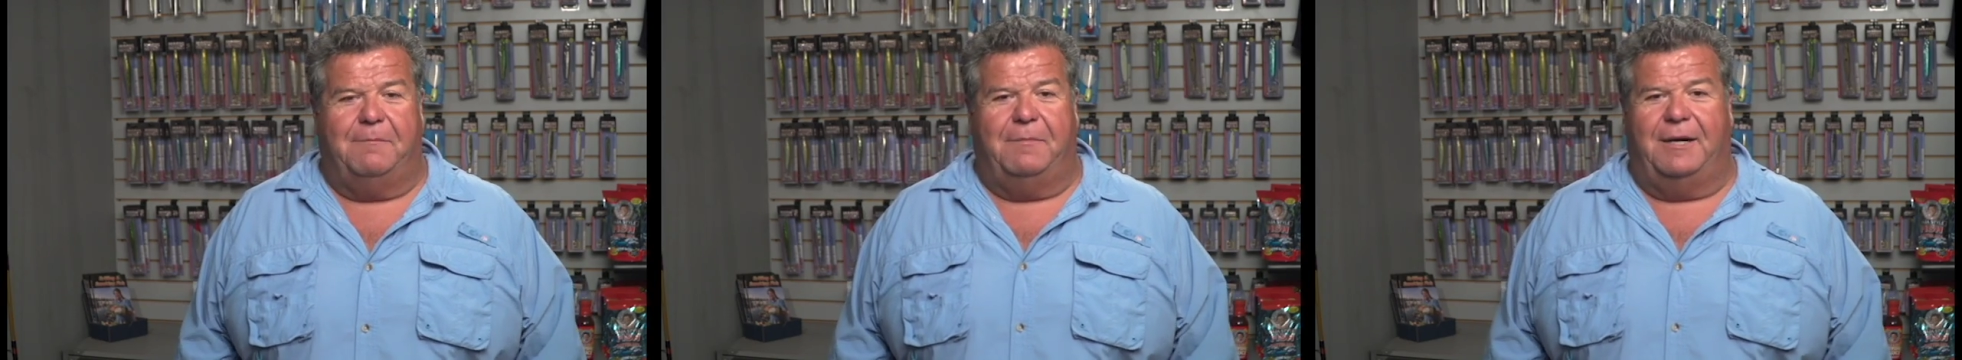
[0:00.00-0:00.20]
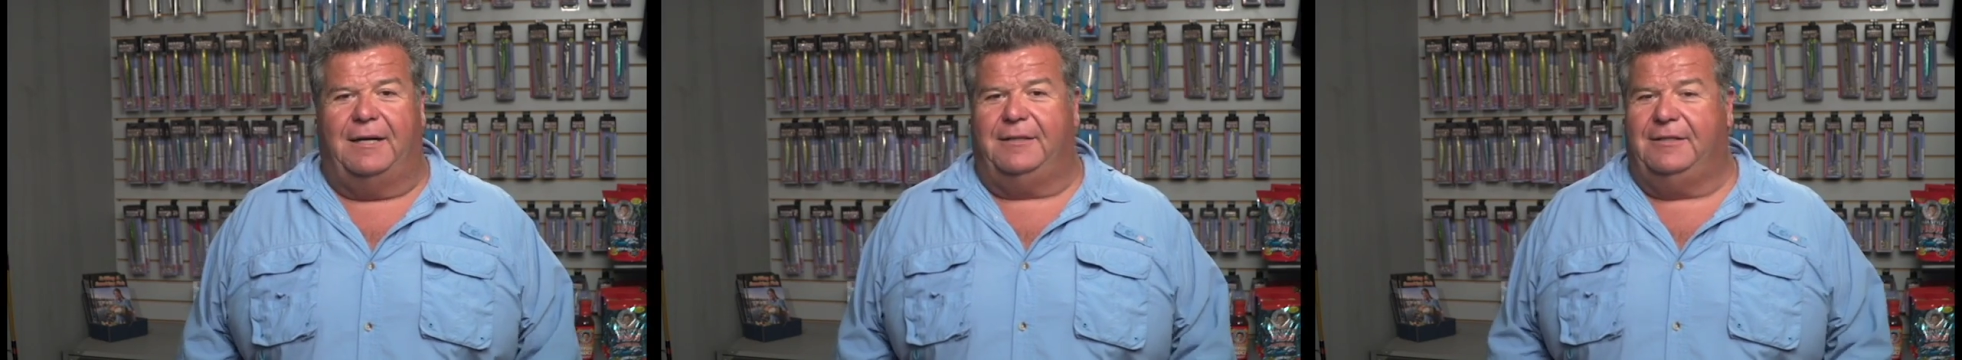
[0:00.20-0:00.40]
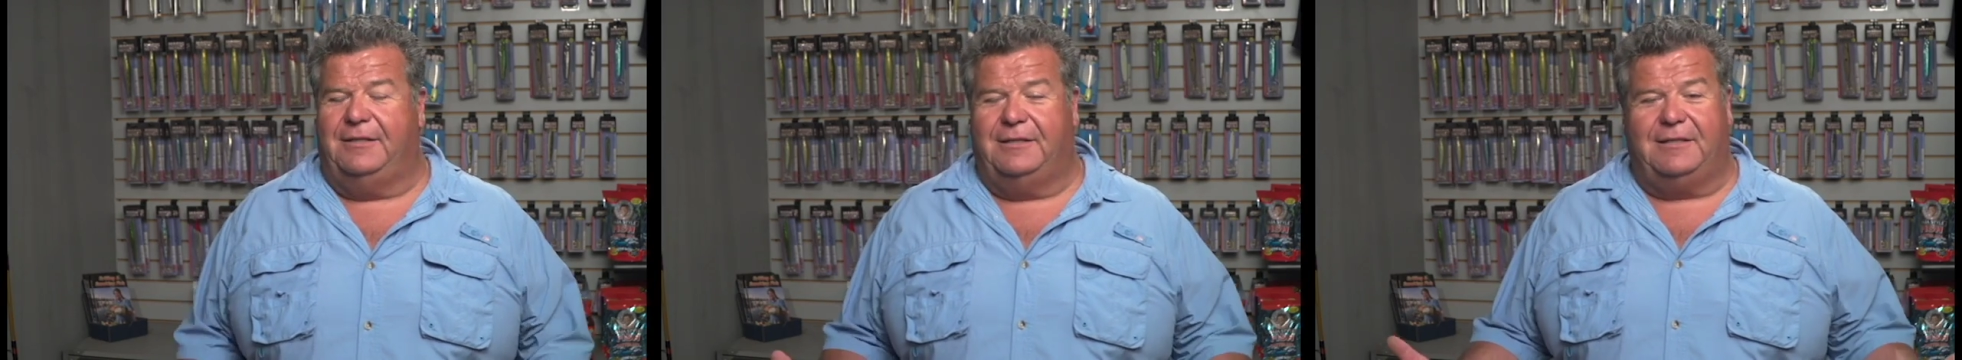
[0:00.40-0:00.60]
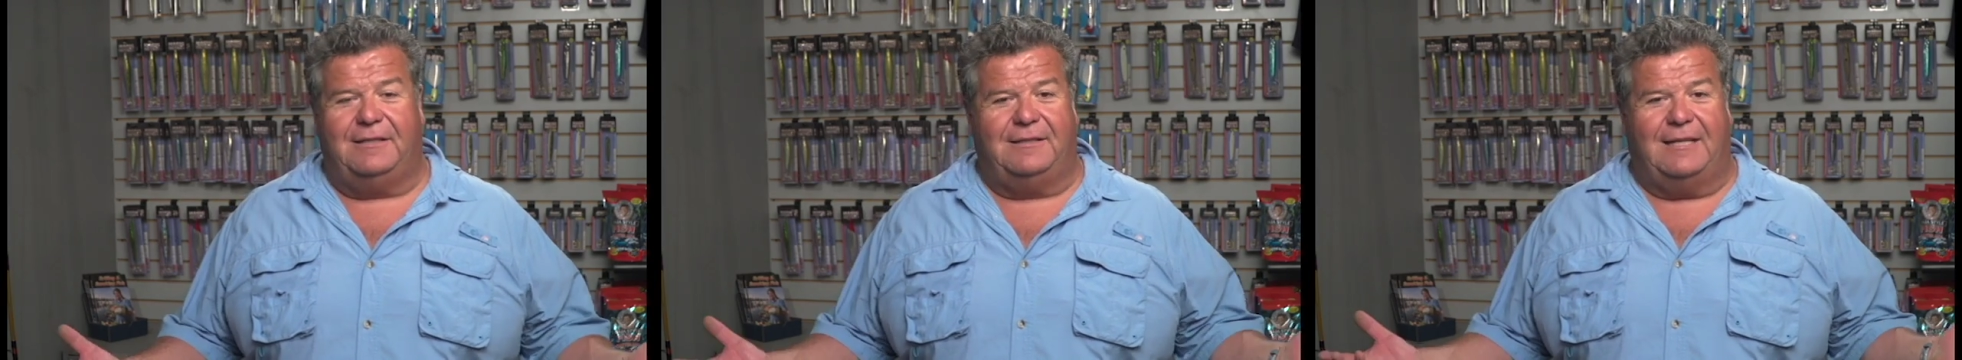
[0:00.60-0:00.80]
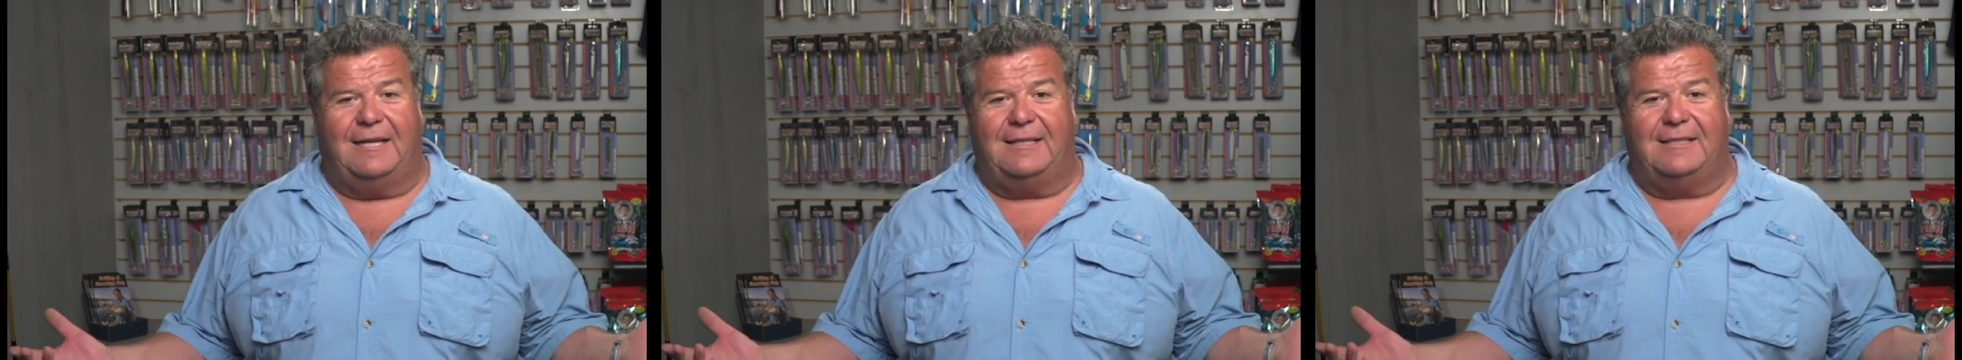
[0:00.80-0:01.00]
but
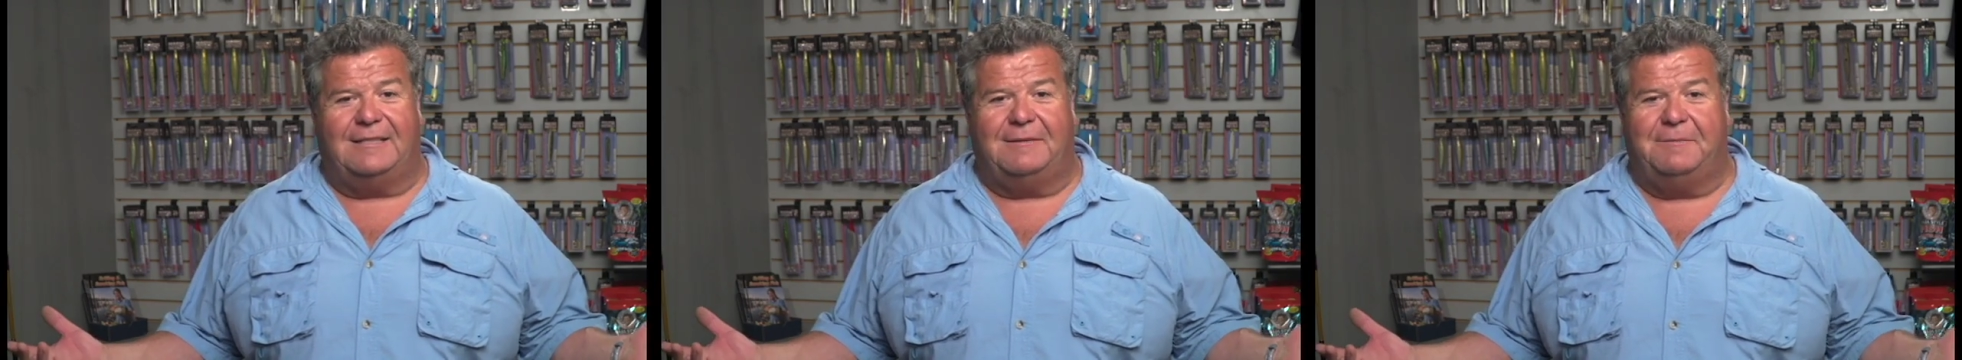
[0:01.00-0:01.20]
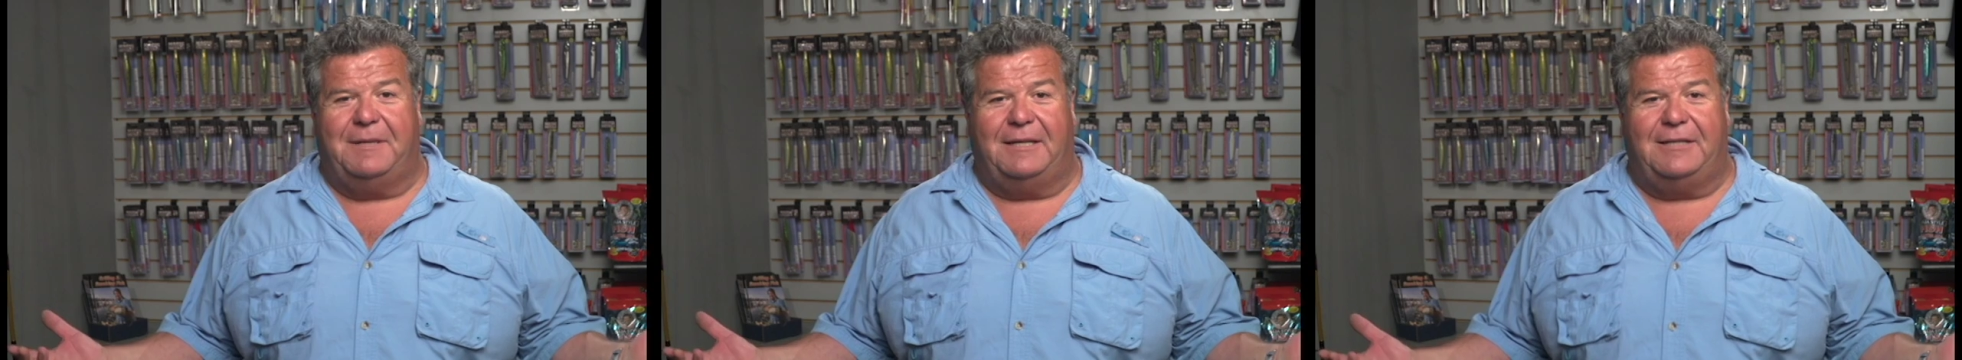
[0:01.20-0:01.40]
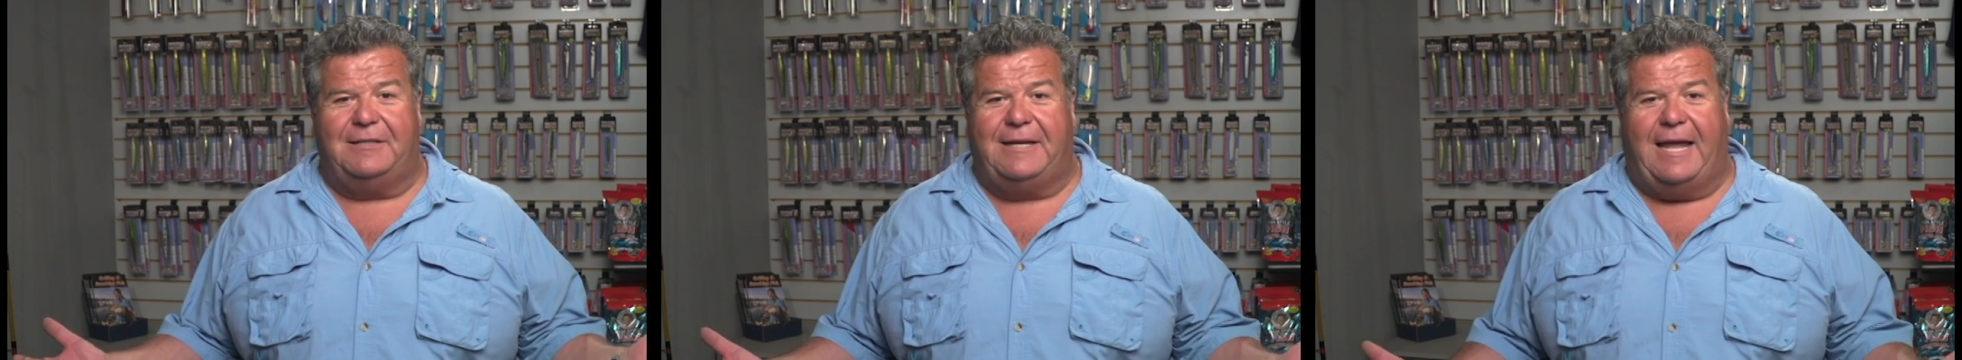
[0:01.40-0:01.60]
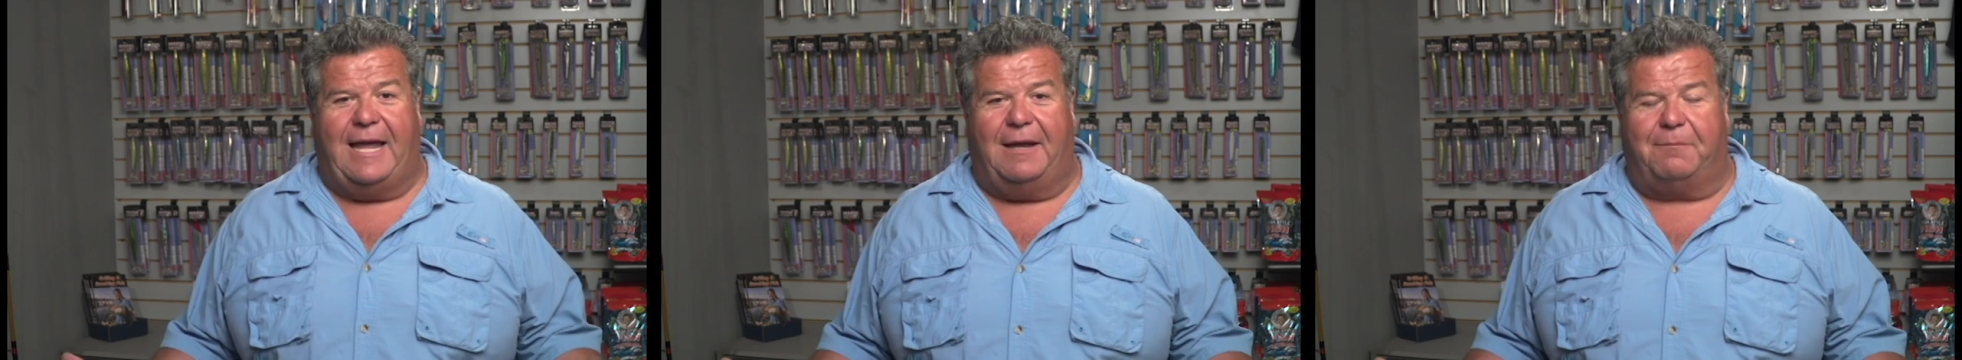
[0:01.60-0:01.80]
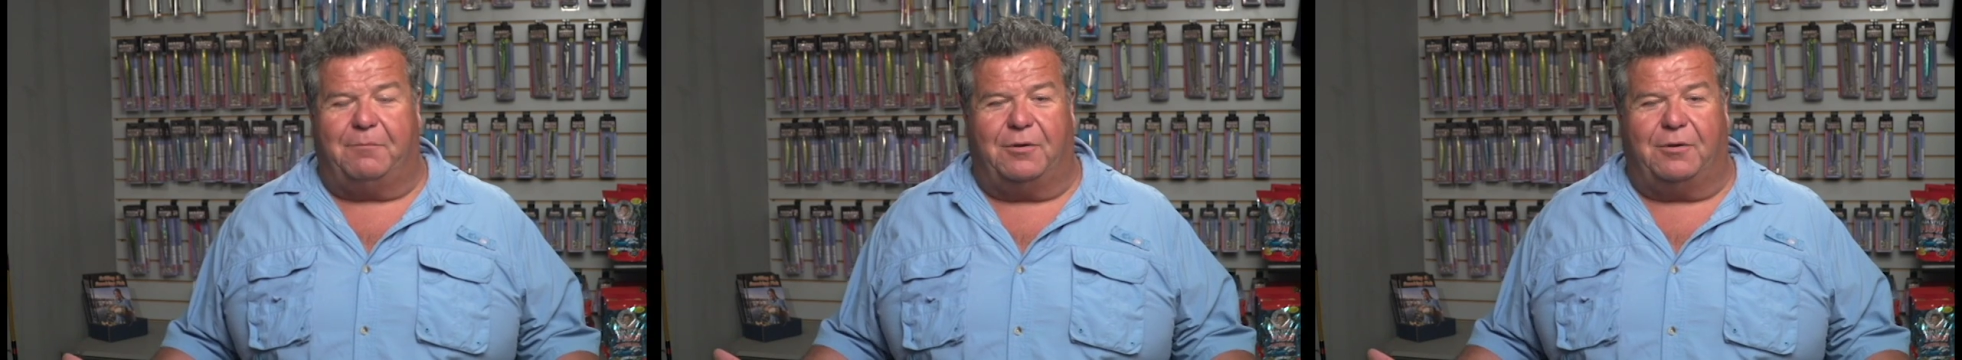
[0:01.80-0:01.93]
that doesn't mean you can't